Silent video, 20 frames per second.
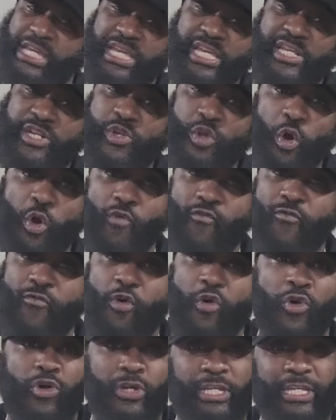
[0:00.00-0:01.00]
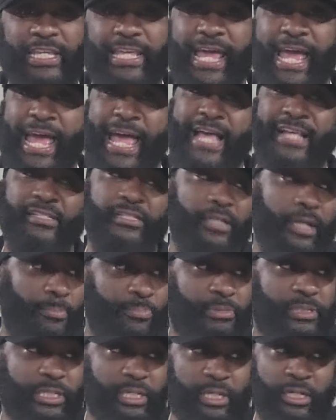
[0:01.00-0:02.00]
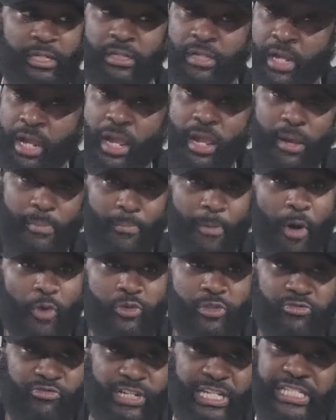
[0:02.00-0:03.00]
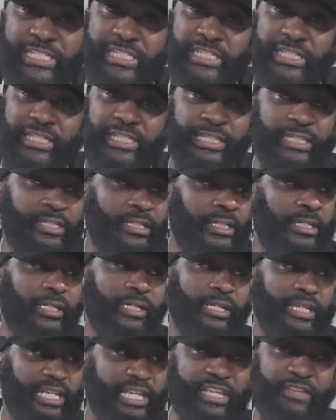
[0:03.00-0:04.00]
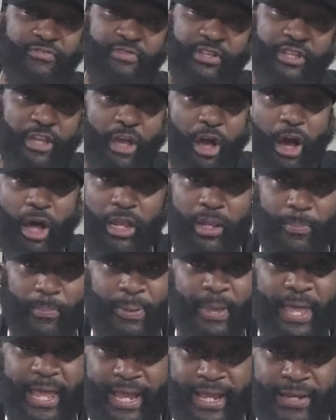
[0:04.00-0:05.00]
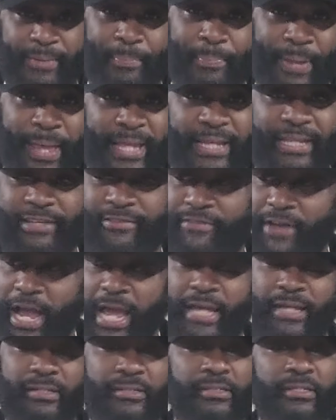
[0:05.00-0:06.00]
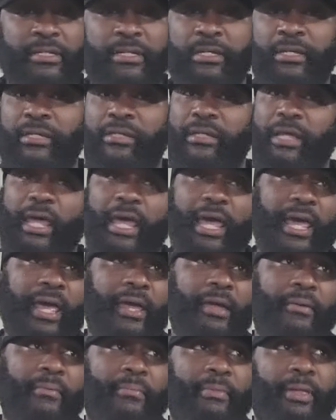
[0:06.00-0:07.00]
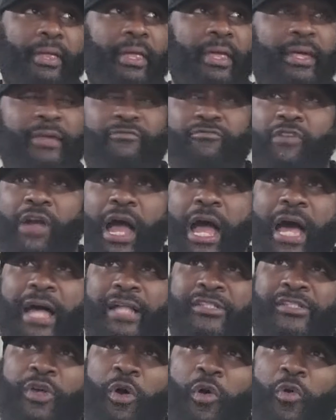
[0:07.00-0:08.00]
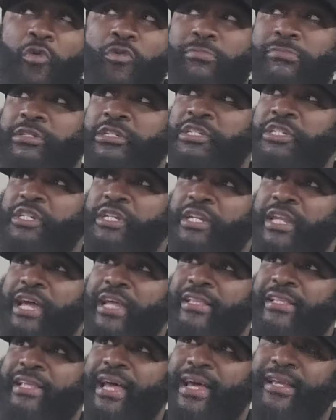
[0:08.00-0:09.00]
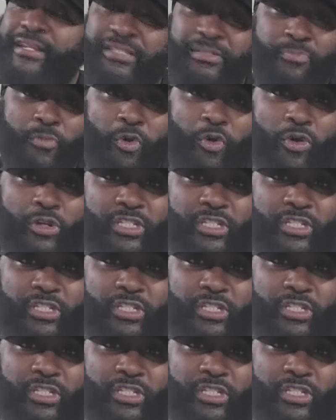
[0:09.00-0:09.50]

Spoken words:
getting Nova on the gas up to most recently, even y'all are paying a penny, right? Damn, man, rides home and shit like that is more